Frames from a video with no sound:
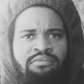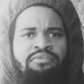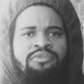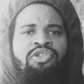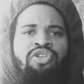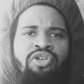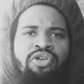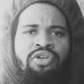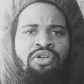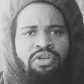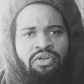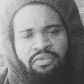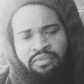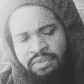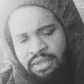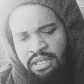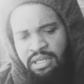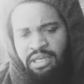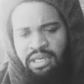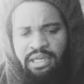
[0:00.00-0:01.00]
You're
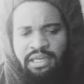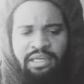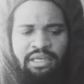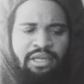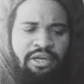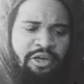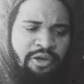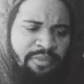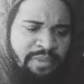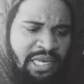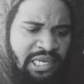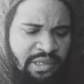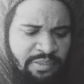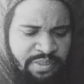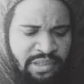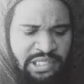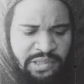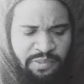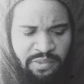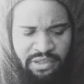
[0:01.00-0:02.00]
yo man, the
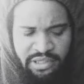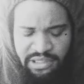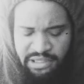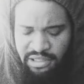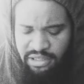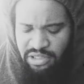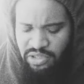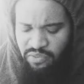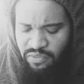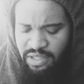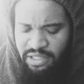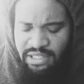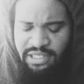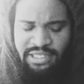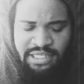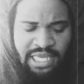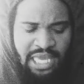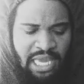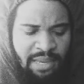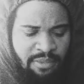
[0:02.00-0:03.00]
Pittsburgh Steelers win
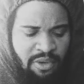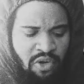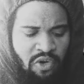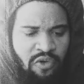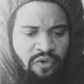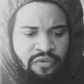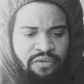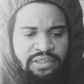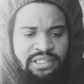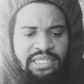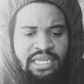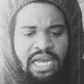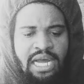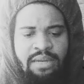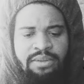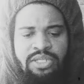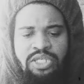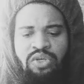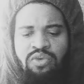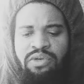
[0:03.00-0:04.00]
this game in
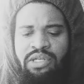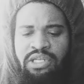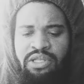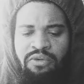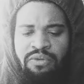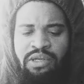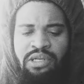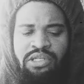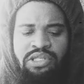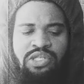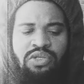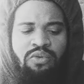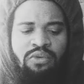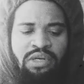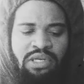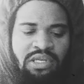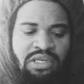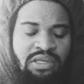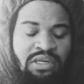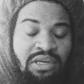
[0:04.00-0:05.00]
overtime, 23 to
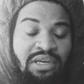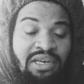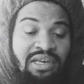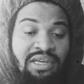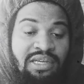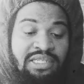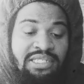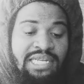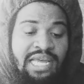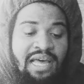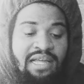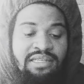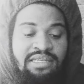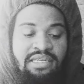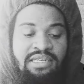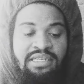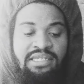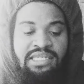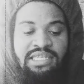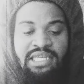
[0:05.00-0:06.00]
20. Shout out
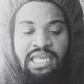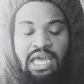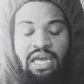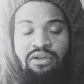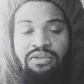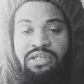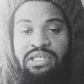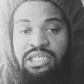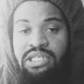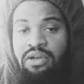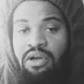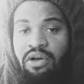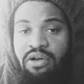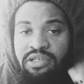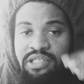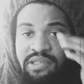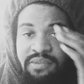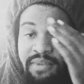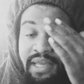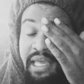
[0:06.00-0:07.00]
to the Seattle
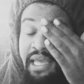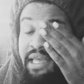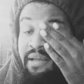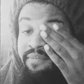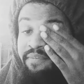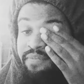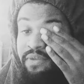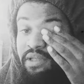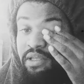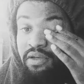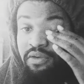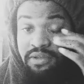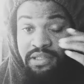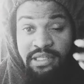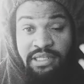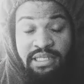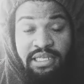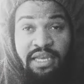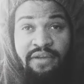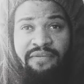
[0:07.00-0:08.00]
Seahawks, man it was
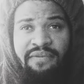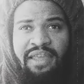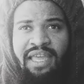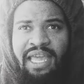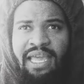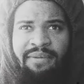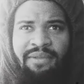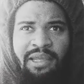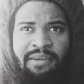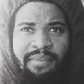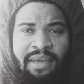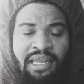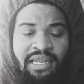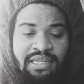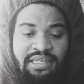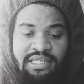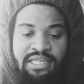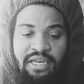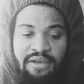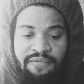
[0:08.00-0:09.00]
a tough game. They made
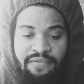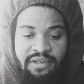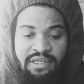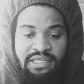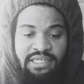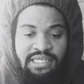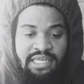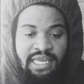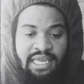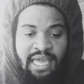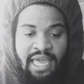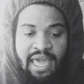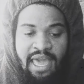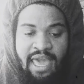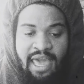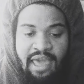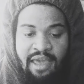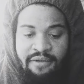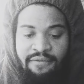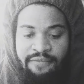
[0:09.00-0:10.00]
it tough in the second
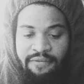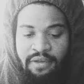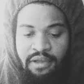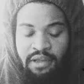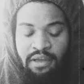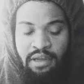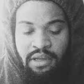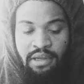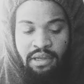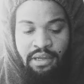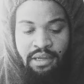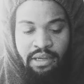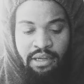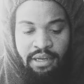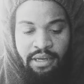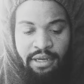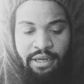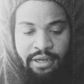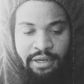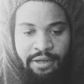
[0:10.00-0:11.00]
half.
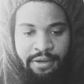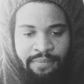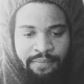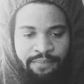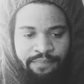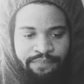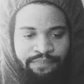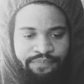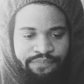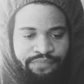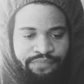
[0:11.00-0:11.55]
Um,